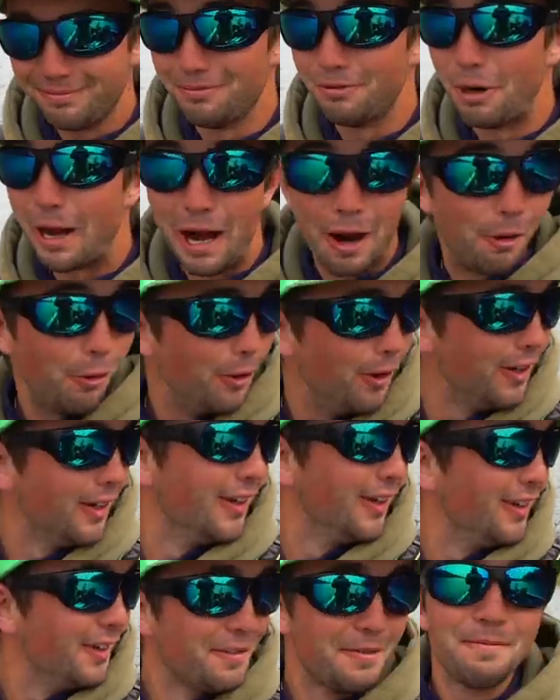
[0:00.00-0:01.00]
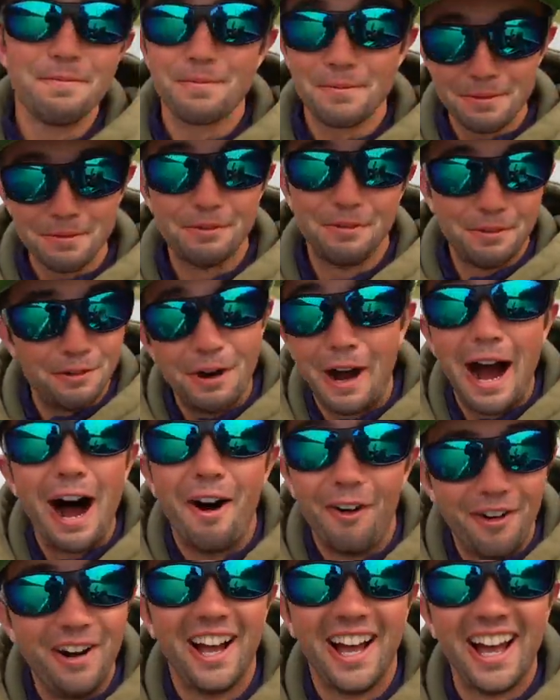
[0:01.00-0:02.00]
wow.
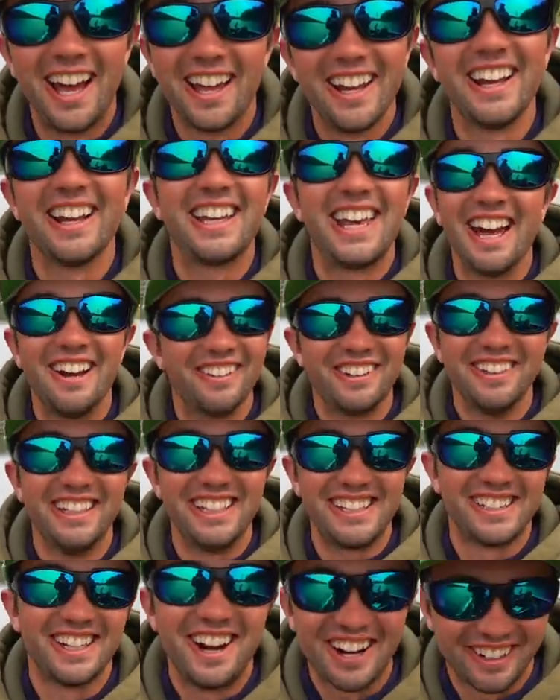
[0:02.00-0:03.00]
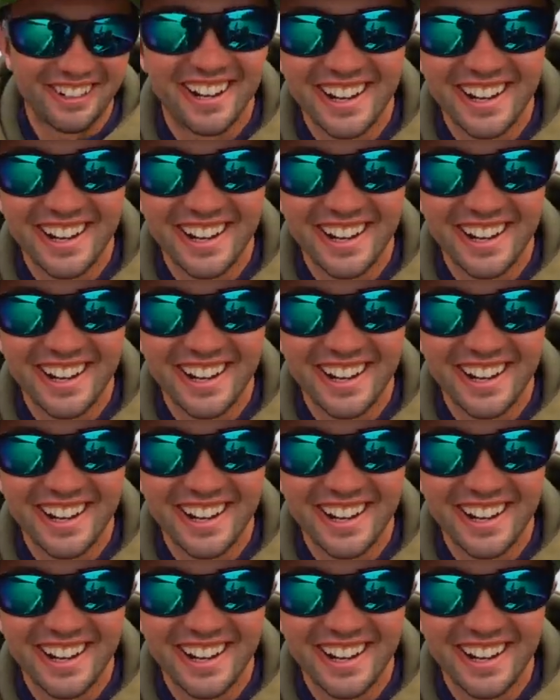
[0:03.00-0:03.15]
Wow, I can't really talk